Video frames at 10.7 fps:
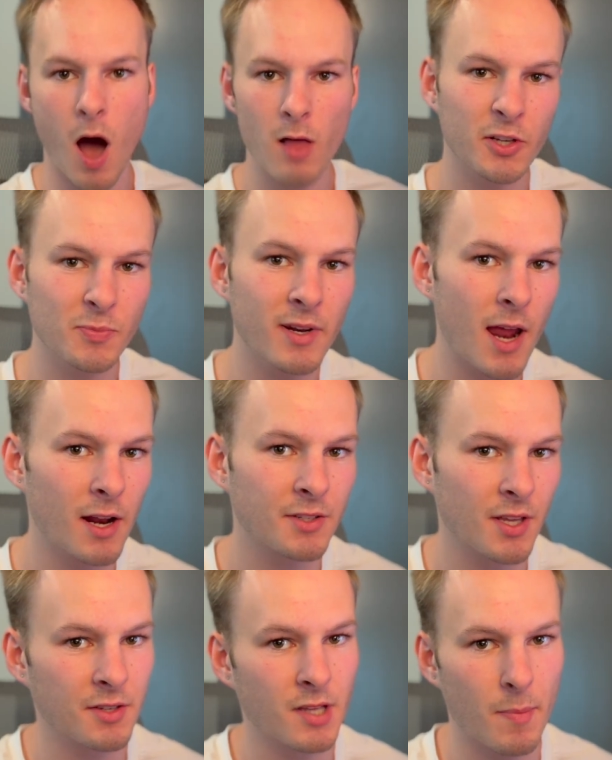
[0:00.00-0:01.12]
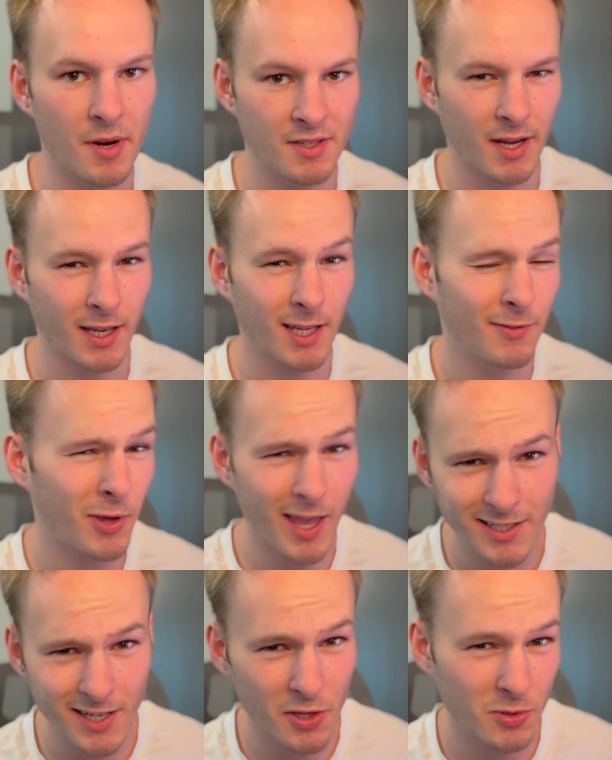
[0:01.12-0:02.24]
I'll explain how to set this up in a second. If you can't
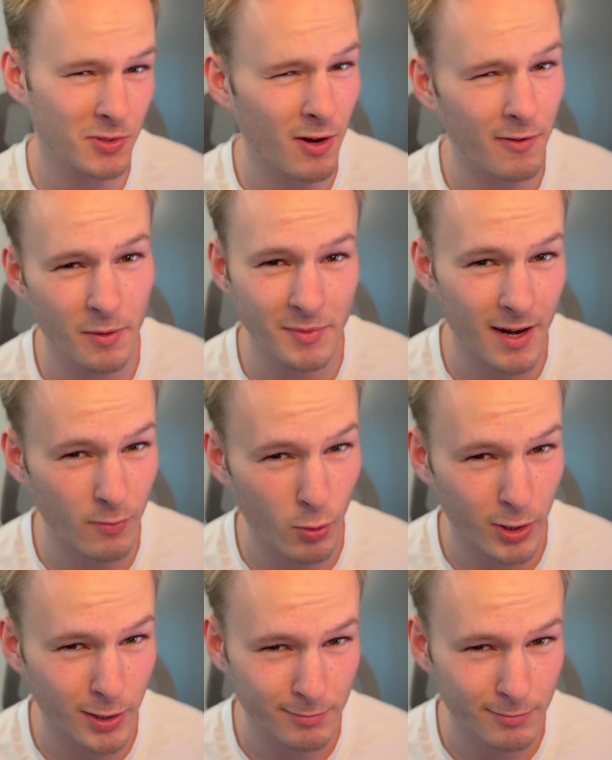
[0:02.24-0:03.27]
tell, this was all filmed out of order.